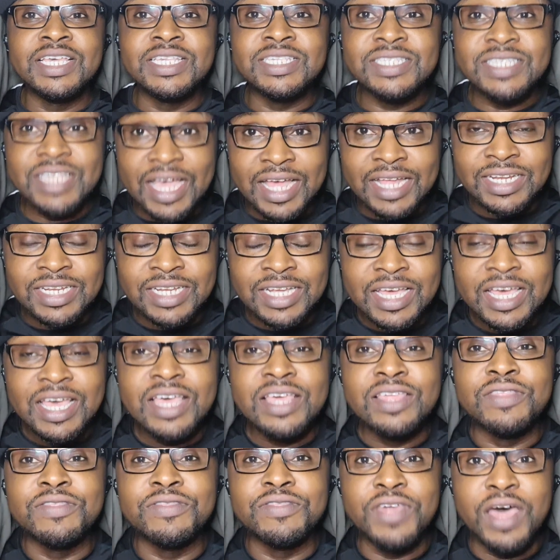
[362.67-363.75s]
He said,
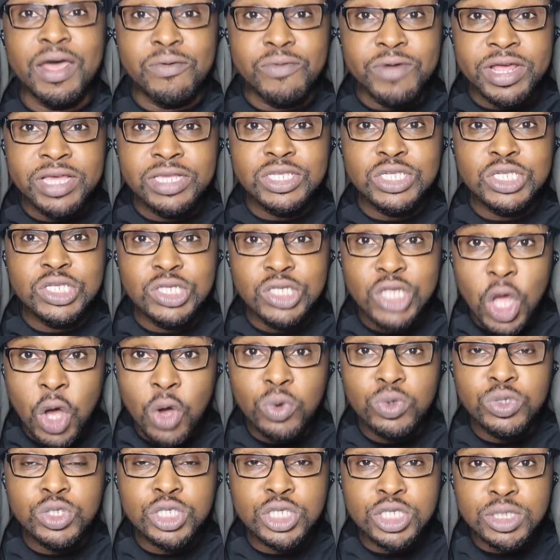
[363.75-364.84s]
There is
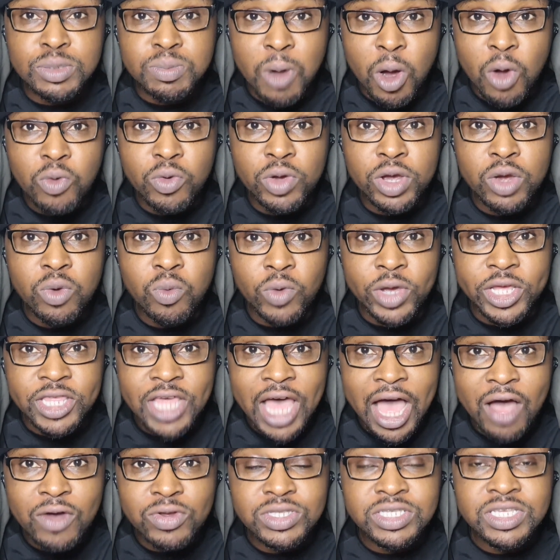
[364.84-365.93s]
no smoke
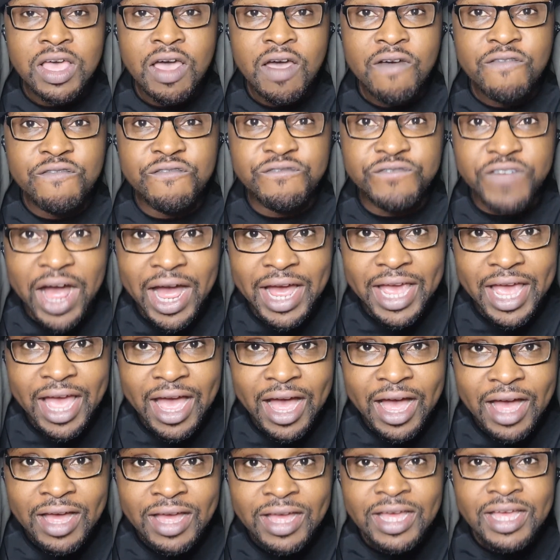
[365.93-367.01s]
without
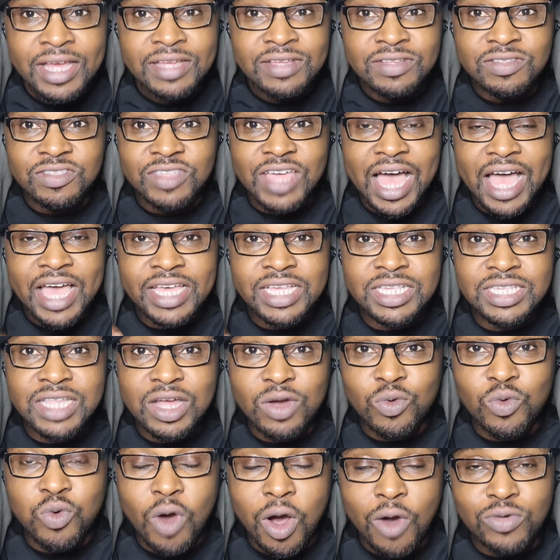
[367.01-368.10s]
fire. That is
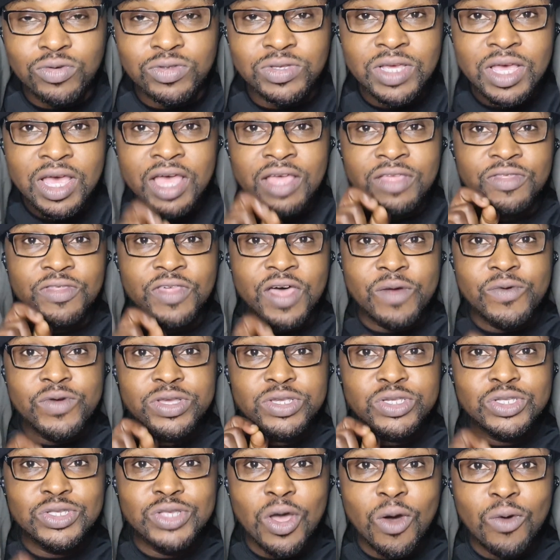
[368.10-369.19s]
the quote. There
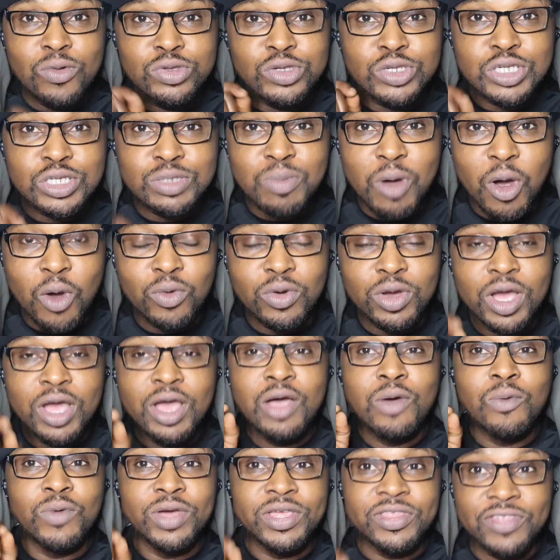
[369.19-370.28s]
is no smoke
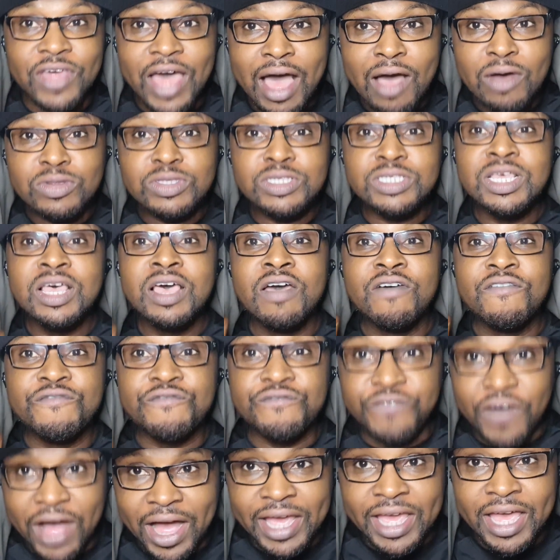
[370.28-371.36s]
without
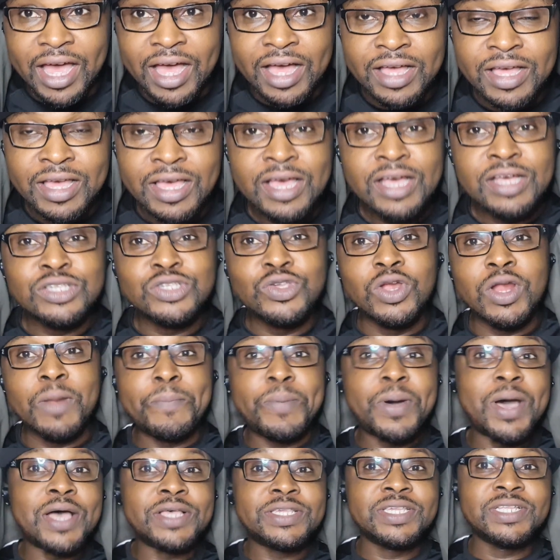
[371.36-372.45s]
fire. So the
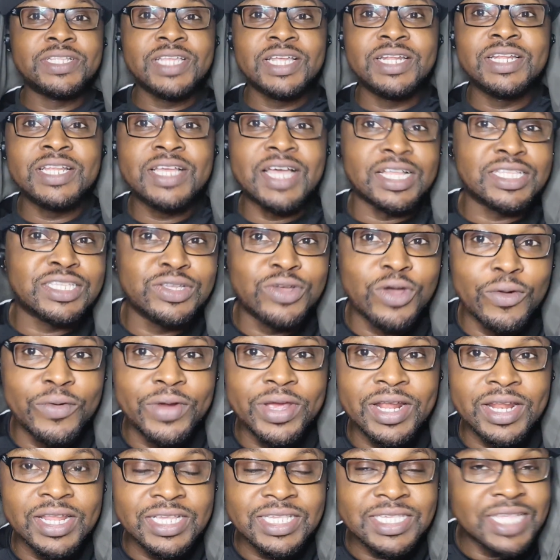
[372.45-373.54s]
person didn't
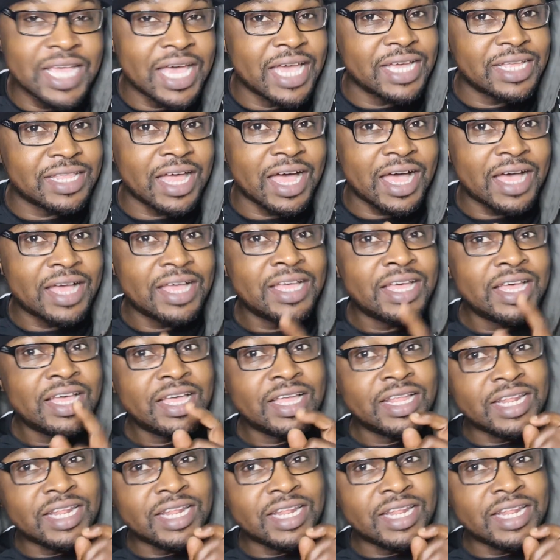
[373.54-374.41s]
categorically say that